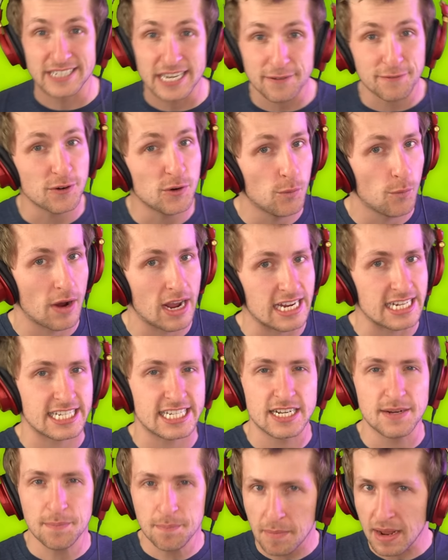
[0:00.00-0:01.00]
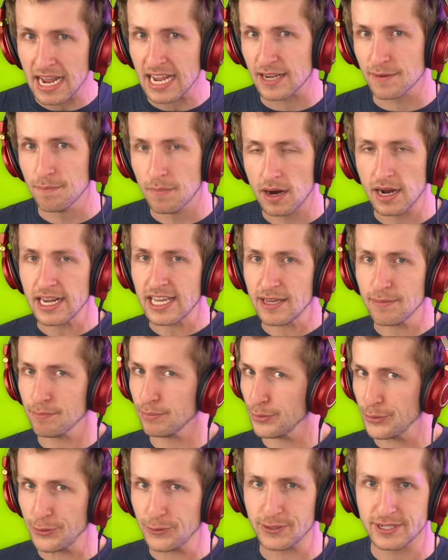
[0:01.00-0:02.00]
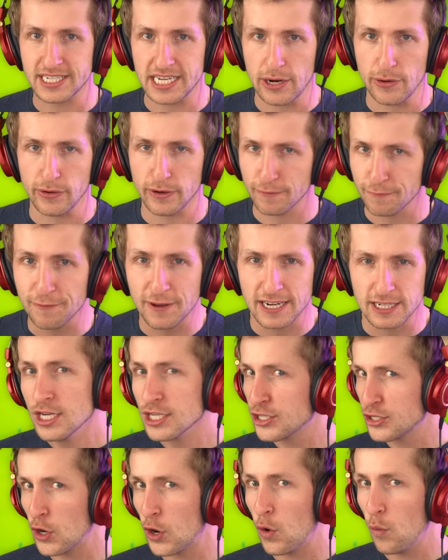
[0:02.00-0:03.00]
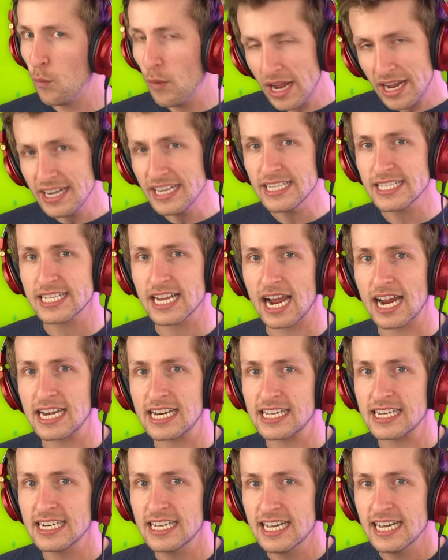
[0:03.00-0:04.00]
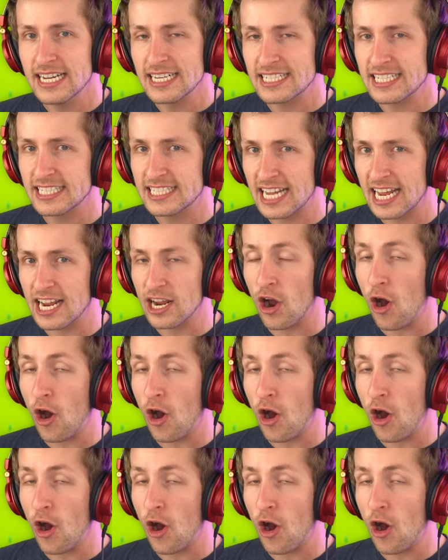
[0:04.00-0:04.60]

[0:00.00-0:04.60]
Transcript: different ways to make money in Bloons Tower Defense, so we decided to take